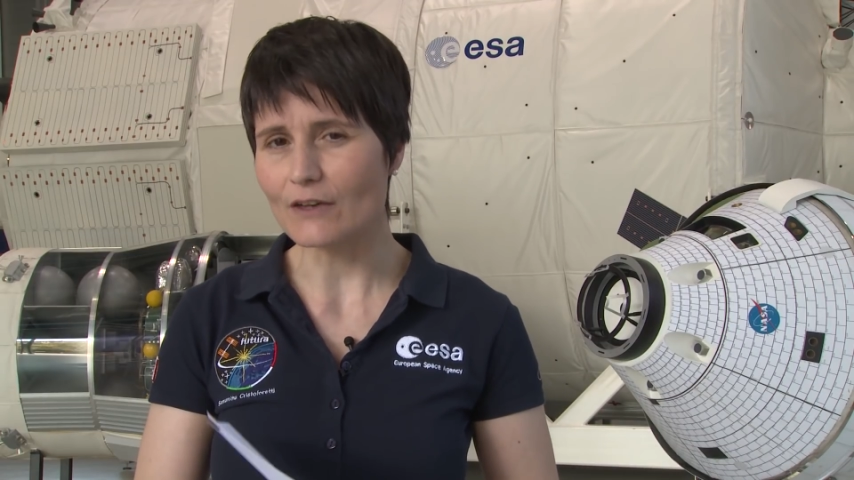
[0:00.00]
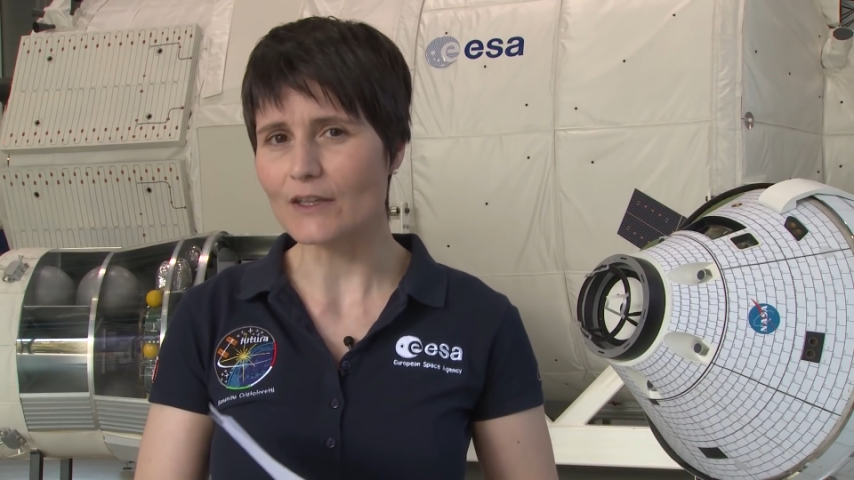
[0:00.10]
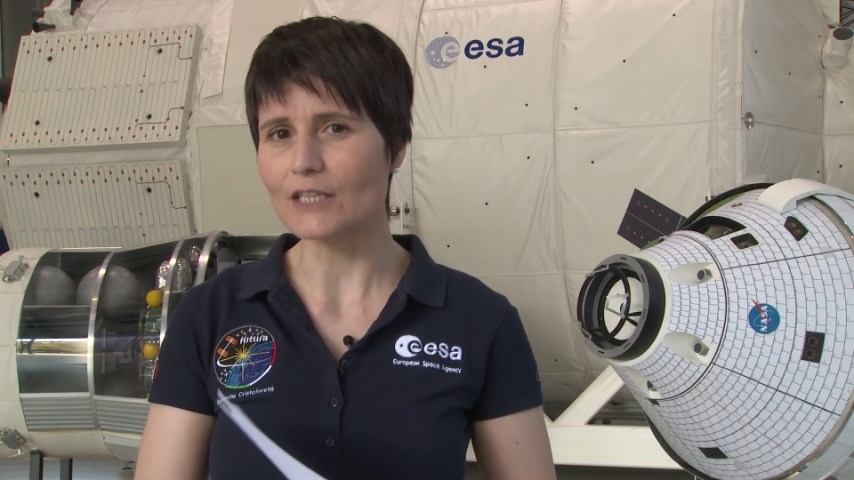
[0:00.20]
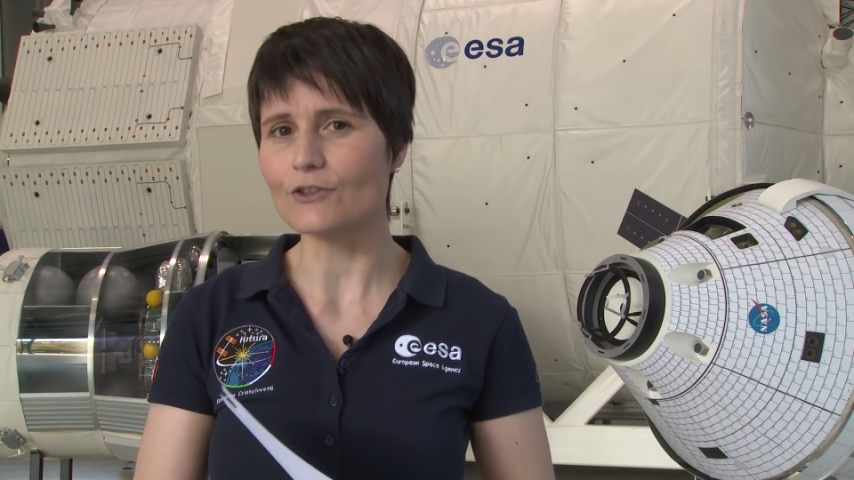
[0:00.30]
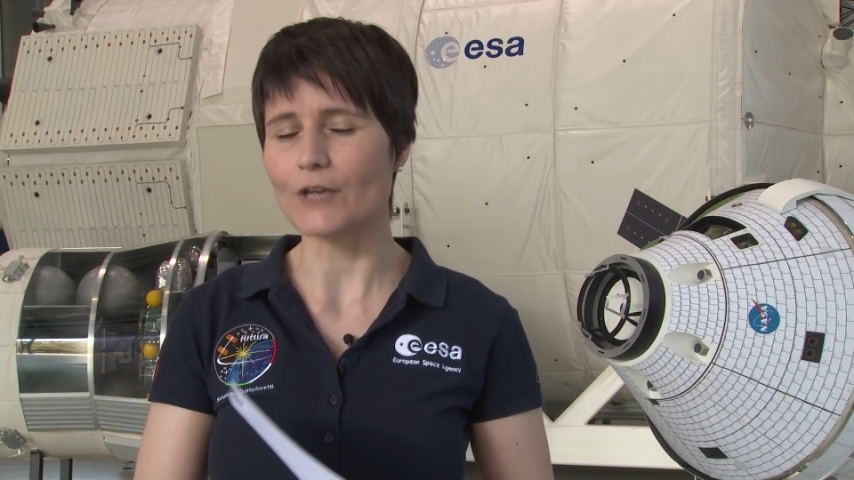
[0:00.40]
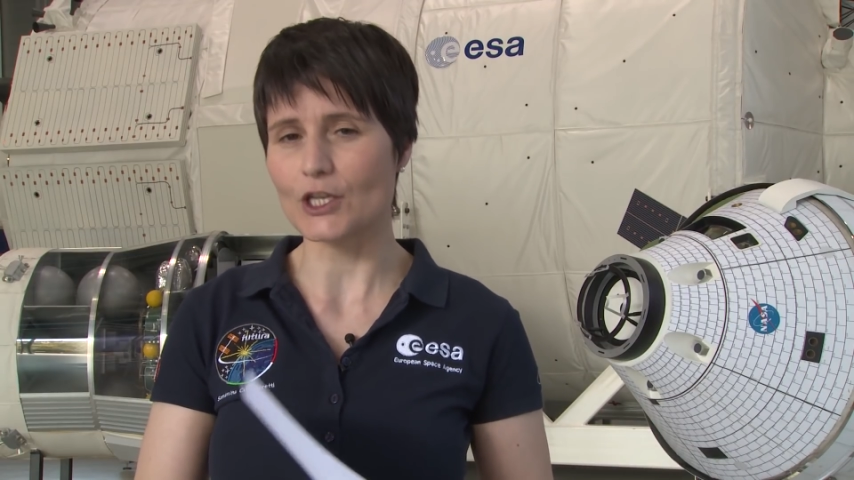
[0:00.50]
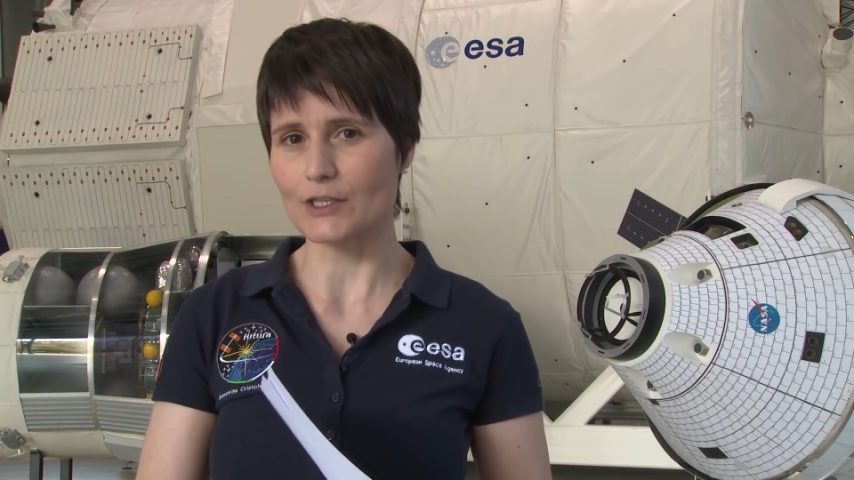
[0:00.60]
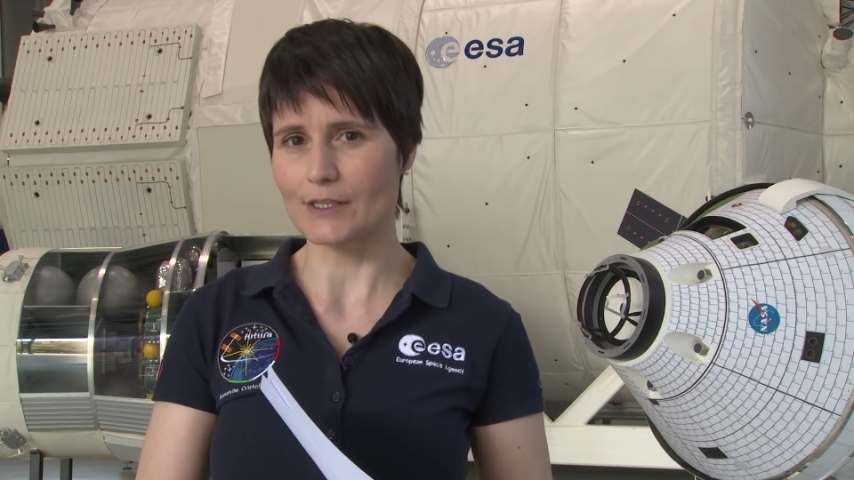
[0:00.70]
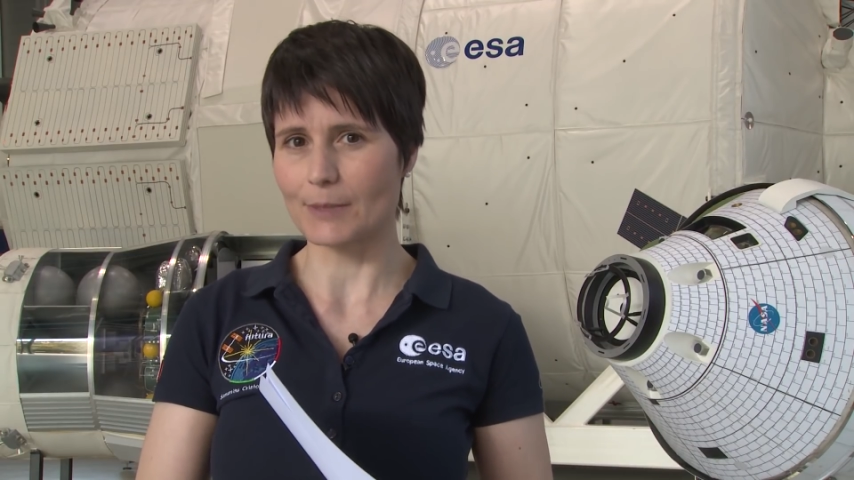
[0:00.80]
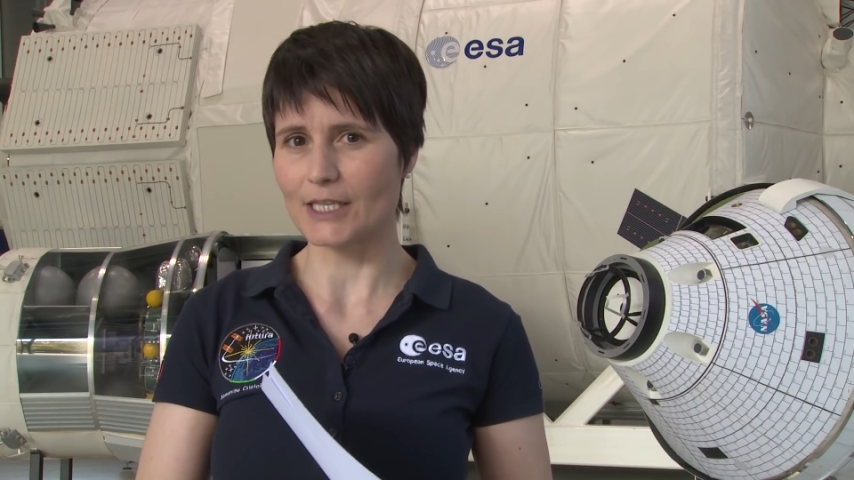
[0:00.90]
on the
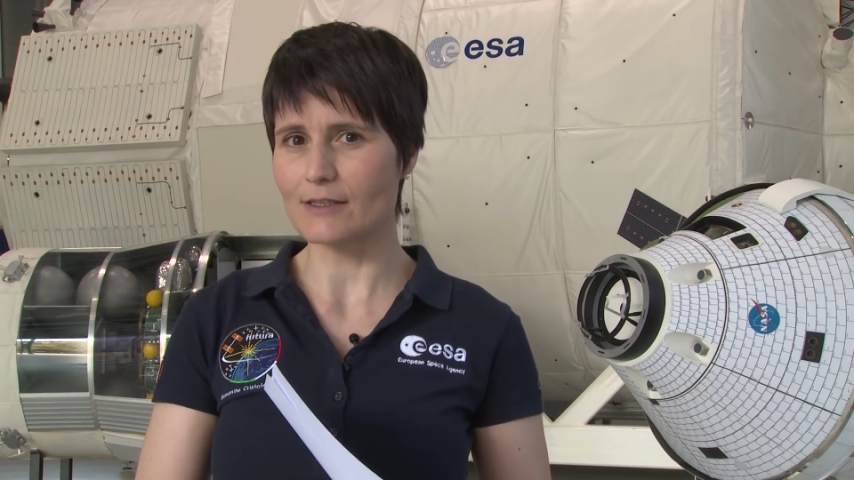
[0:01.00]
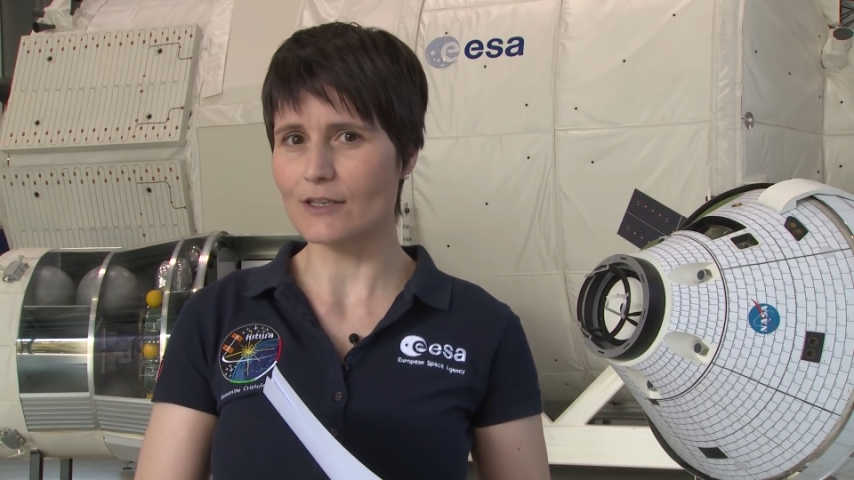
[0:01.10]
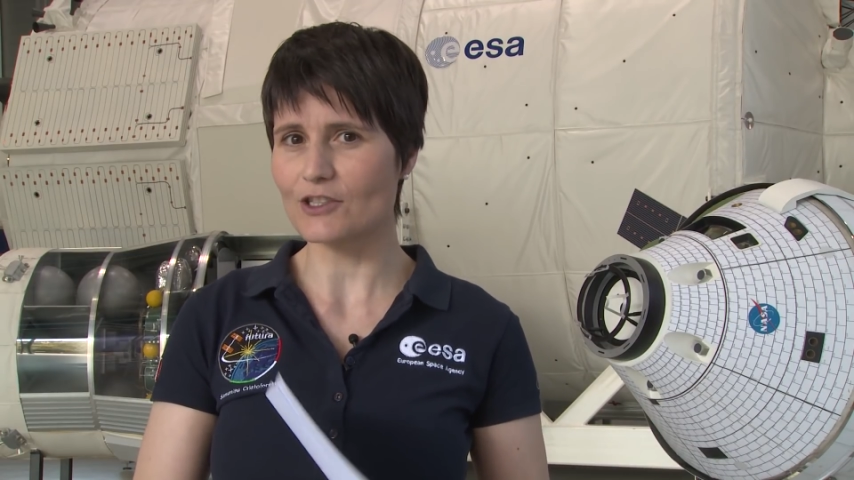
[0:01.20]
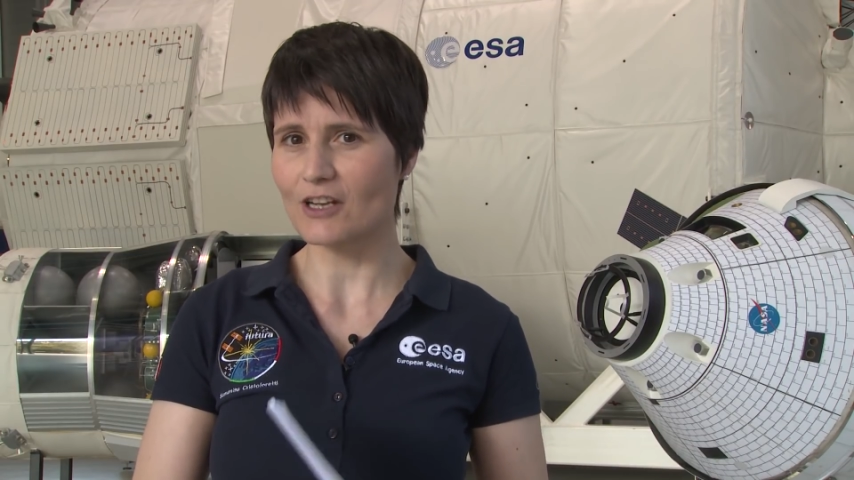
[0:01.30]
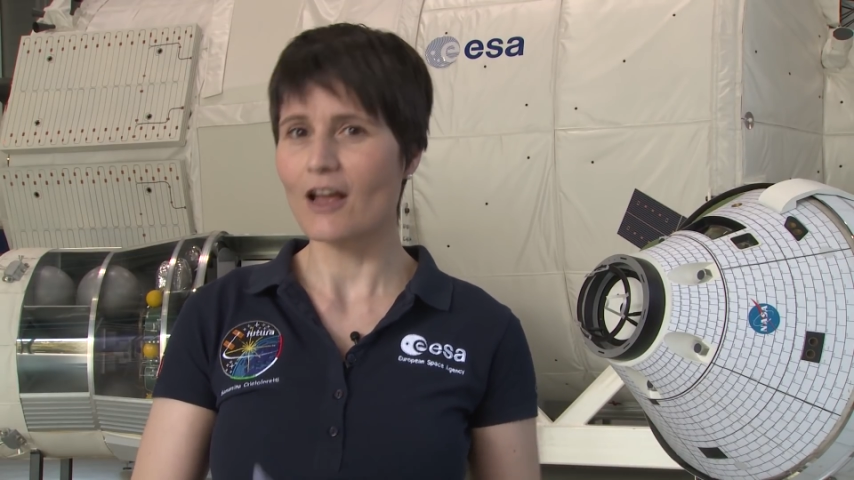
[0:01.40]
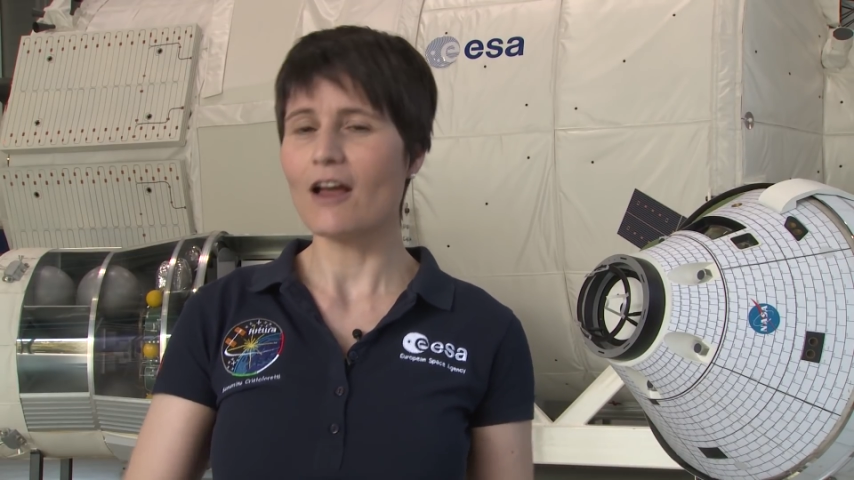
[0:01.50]
International Space Station.